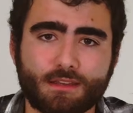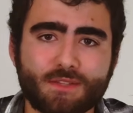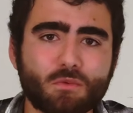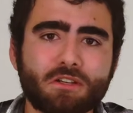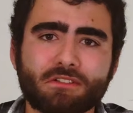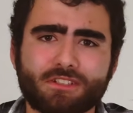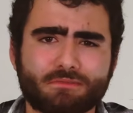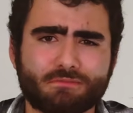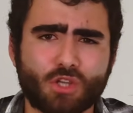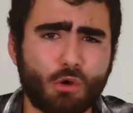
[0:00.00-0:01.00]
This one
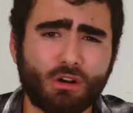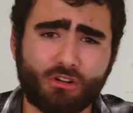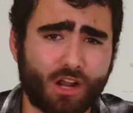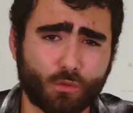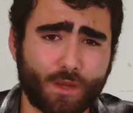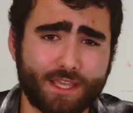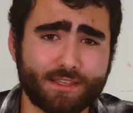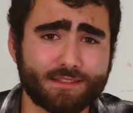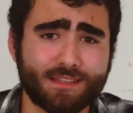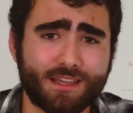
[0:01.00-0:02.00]
could go a lot of
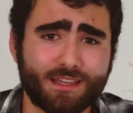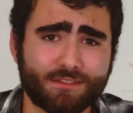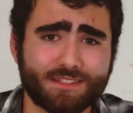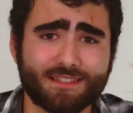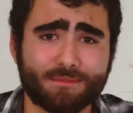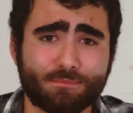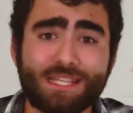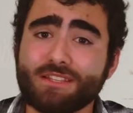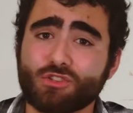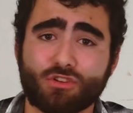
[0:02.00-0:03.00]
ways. If it's a
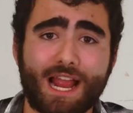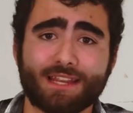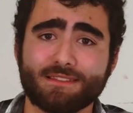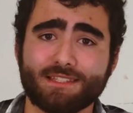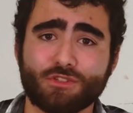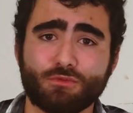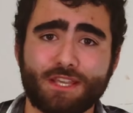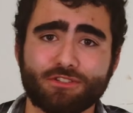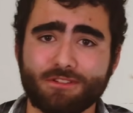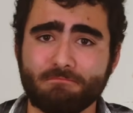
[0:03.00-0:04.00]
peach dragon
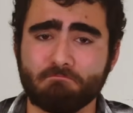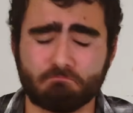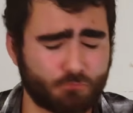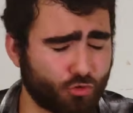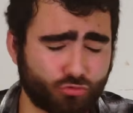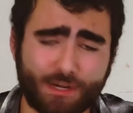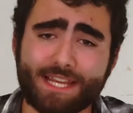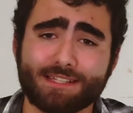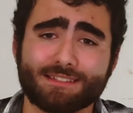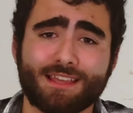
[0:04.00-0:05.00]
situation,
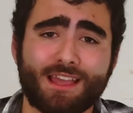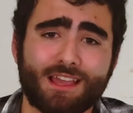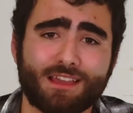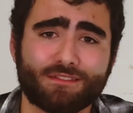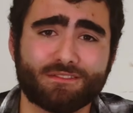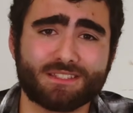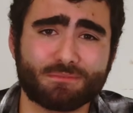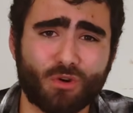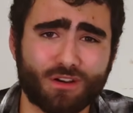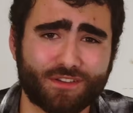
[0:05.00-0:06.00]
great. It's
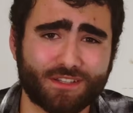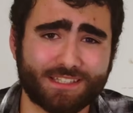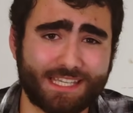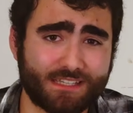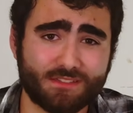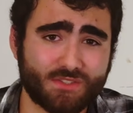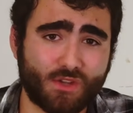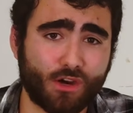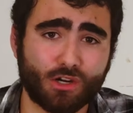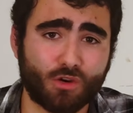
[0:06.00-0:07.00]
more of a King
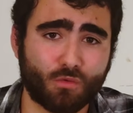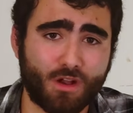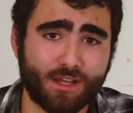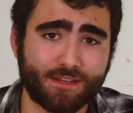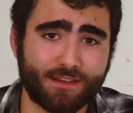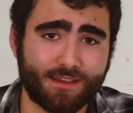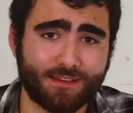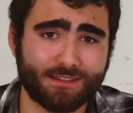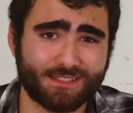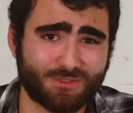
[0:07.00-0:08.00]
Sorrow one.
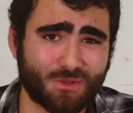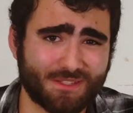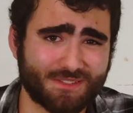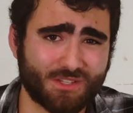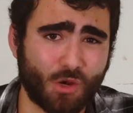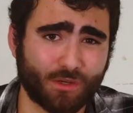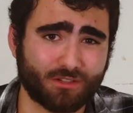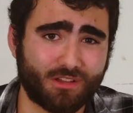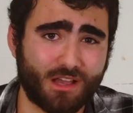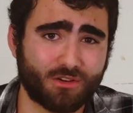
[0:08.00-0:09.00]
This one's going low.